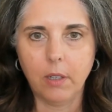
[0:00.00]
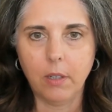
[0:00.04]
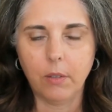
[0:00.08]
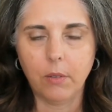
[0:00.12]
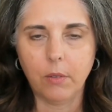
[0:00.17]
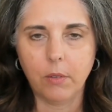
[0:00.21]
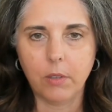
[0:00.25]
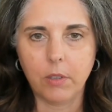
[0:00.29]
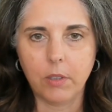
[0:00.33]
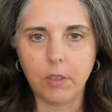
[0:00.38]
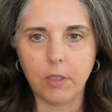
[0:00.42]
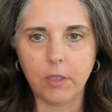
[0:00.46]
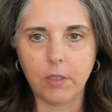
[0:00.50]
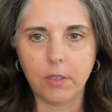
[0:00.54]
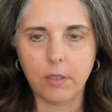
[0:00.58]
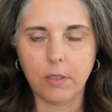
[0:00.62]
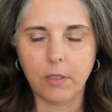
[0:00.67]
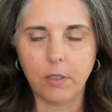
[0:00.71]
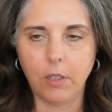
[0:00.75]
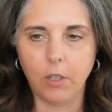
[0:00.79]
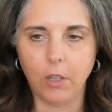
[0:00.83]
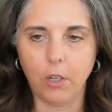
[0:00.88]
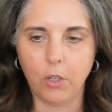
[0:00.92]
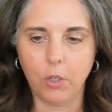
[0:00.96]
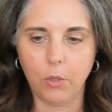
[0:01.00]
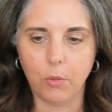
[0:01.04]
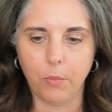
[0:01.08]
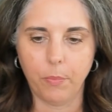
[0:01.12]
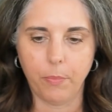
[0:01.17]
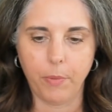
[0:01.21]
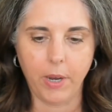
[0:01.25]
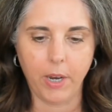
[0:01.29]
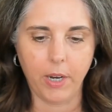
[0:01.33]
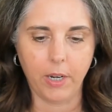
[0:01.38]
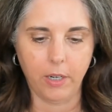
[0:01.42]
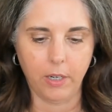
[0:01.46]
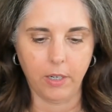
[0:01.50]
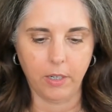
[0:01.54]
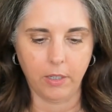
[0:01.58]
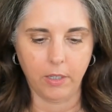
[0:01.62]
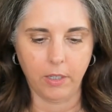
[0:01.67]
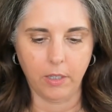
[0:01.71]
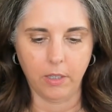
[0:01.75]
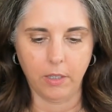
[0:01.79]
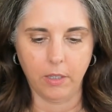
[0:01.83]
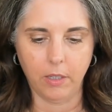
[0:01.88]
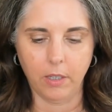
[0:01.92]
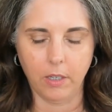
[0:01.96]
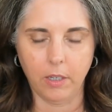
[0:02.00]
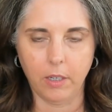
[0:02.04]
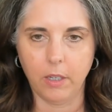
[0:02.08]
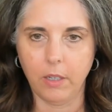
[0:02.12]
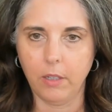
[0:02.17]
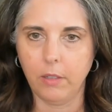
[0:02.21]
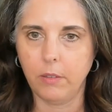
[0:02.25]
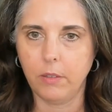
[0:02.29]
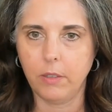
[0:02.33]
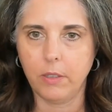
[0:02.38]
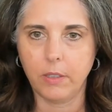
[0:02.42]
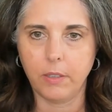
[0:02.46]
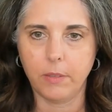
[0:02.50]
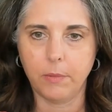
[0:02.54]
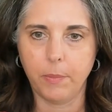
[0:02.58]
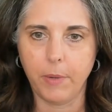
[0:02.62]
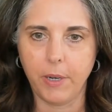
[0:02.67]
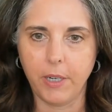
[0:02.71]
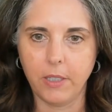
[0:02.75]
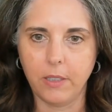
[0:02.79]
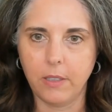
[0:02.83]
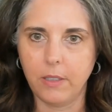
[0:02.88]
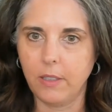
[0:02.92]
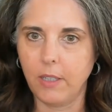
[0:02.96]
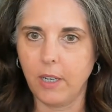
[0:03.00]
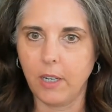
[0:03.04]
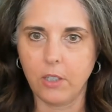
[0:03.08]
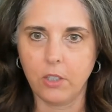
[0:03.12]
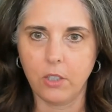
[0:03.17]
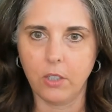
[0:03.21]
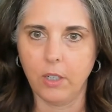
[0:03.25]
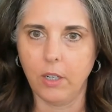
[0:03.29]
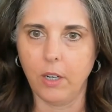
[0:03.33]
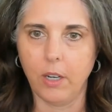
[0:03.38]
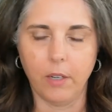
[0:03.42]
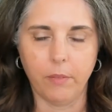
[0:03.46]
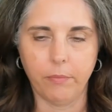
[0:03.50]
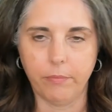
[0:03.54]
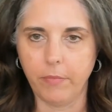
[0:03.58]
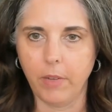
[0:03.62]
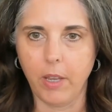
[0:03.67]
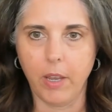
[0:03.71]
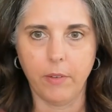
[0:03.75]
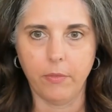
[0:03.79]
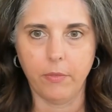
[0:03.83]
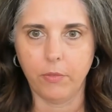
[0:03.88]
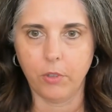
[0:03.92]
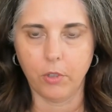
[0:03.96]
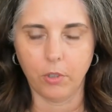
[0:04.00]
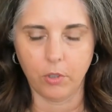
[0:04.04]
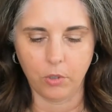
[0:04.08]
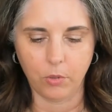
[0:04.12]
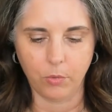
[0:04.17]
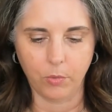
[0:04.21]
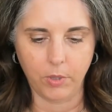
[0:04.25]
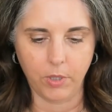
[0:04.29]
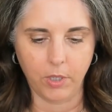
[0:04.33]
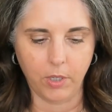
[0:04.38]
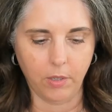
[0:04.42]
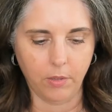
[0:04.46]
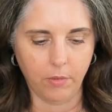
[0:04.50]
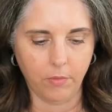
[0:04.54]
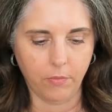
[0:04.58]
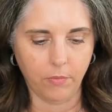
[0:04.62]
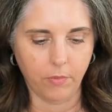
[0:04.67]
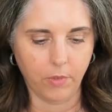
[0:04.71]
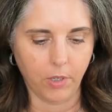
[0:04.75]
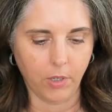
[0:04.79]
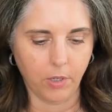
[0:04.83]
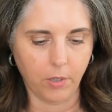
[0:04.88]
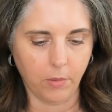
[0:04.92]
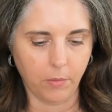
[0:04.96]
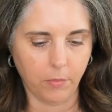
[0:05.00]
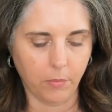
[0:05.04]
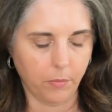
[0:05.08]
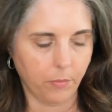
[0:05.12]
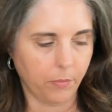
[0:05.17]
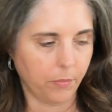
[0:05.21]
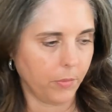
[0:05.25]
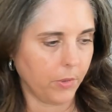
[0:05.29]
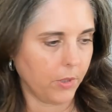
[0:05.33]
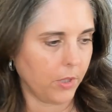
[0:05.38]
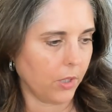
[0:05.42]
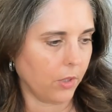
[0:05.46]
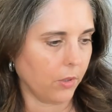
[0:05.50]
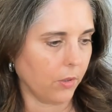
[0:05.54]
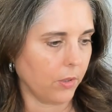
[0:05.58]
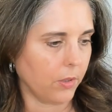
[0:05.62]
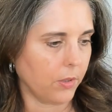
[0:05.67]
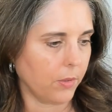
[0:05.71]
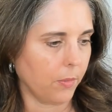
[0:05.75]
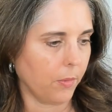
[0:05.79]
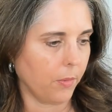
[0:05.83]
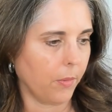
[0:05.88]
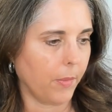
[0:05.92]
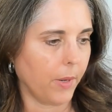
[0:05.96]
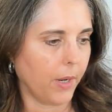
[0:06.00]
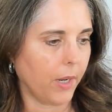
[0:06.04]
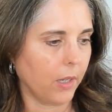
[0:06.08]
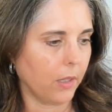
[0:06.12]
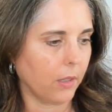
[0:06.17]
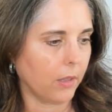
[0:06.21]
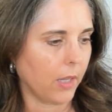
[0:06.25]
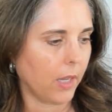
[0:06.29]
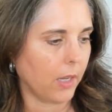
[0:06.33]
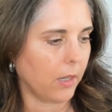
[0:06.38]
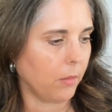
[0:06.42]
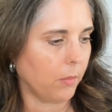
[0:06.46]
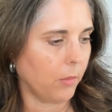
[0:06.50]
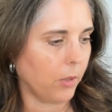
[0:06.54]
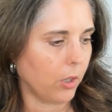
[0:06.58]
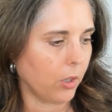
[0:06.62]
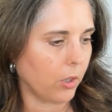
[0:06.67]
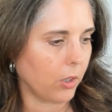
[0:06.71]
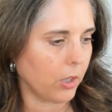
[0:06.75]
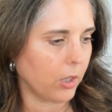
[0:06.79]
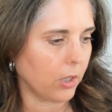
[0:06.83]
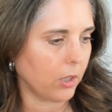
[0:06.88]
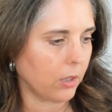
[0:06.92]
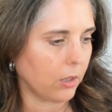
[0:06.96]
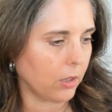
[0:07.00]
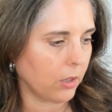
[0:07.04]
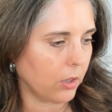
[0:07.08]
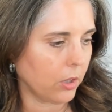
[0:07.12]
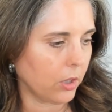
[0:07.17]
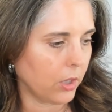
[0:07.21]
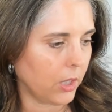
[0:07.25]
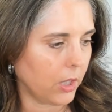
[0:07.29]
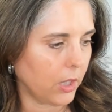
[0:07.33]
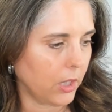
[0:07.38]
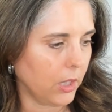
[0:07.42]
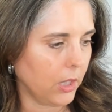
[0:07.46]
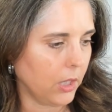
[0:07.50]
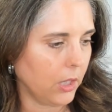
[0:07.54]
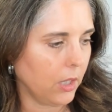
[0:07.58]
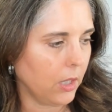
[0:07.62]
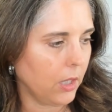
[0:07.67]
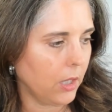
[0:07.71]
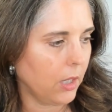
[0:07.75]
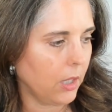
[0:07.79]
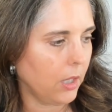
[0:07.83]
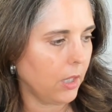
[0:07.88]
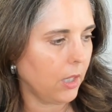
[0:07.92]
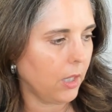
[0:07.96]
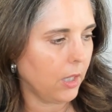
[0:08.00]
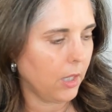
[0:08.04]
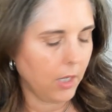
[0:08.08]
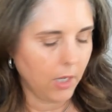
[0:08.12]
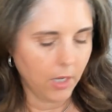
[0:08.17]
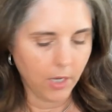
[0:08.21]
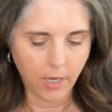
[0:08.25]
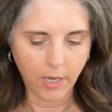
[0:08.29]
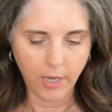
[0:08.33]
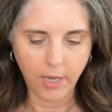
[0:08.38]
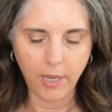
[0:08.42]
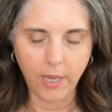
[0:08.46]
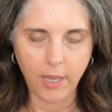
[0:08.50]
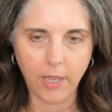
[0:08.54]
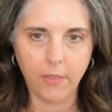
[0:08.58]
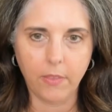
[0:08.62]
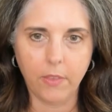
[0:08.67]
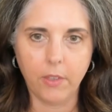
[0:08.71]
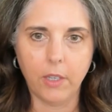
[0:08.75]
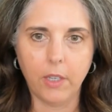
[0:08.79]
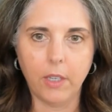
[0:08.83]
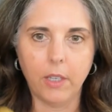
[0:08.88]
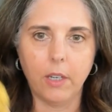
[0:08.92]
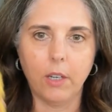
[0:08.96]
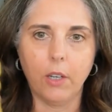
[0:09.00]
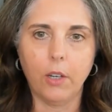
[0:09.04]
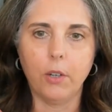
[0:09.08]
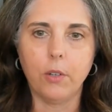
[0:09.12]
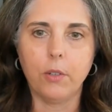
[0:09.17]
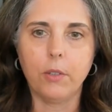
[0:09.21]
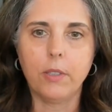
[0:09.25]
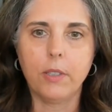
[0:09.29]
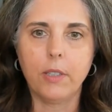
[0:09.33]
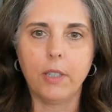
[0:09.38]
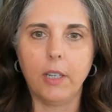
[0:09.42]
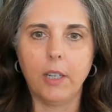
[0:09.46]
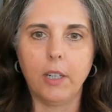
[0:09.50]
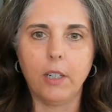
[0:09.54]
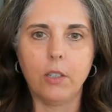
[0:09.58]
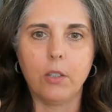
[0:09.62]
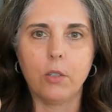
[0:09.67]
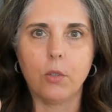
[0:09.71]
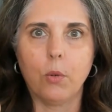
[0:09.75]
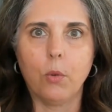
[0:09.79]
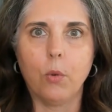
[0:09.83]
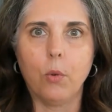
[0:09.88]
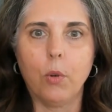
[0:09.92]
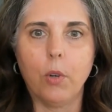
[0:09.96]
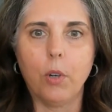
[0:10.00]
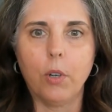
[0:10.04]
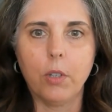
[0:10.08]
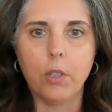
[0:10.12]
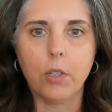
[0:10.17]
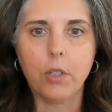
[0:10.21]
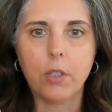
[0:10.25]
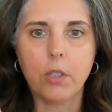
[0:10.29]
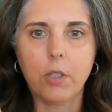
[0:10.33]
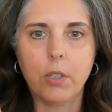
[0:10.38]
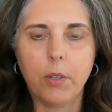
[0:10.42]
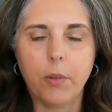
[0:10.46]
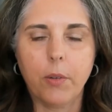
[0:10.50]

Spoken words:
which is, you know, you buy it in the spice section. I've cooked with it, particularly some of my Latin American cooking. And then Osage orange.